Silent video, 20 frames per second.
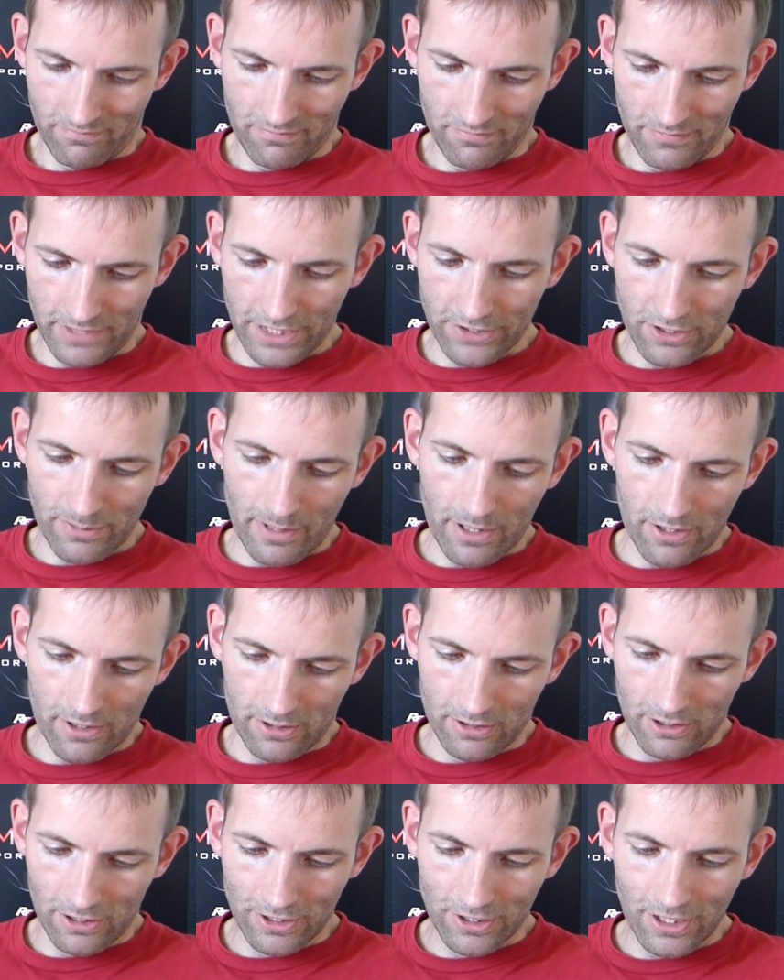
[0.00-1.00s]
that's about
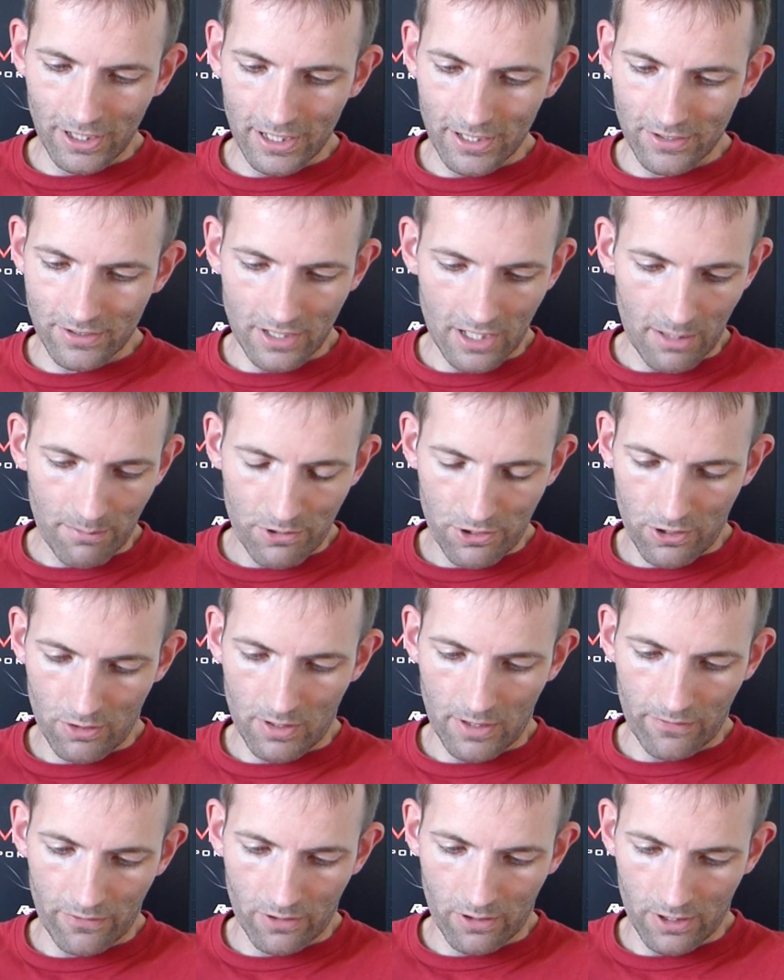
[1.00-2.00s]
all on the list, and I'm sure
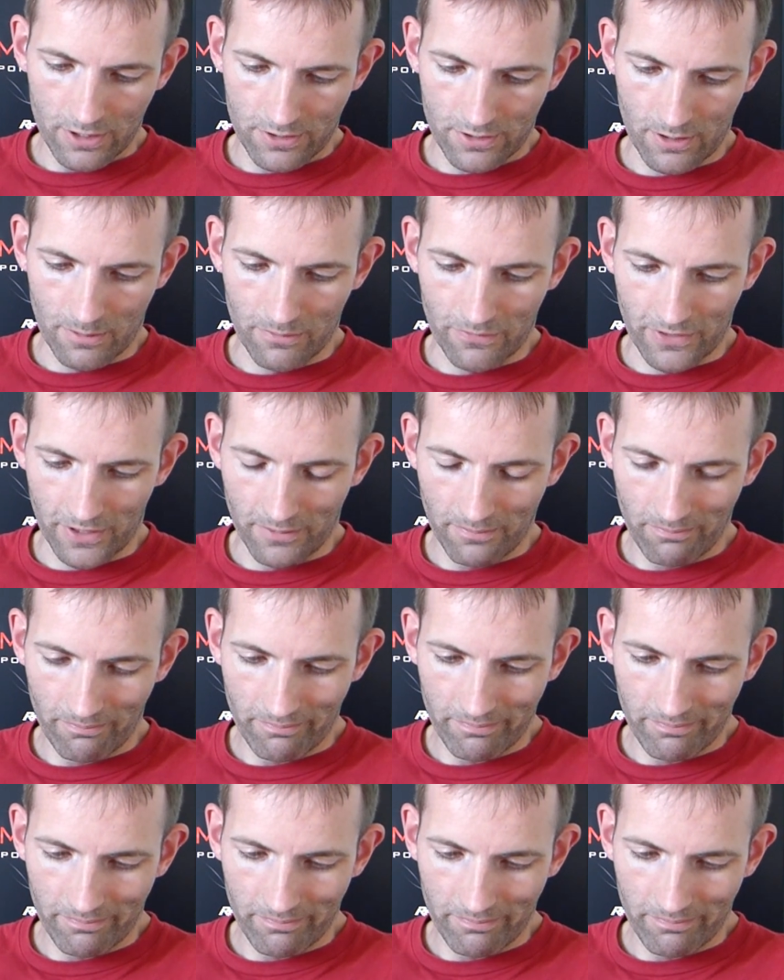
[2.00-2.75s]
I forgot something,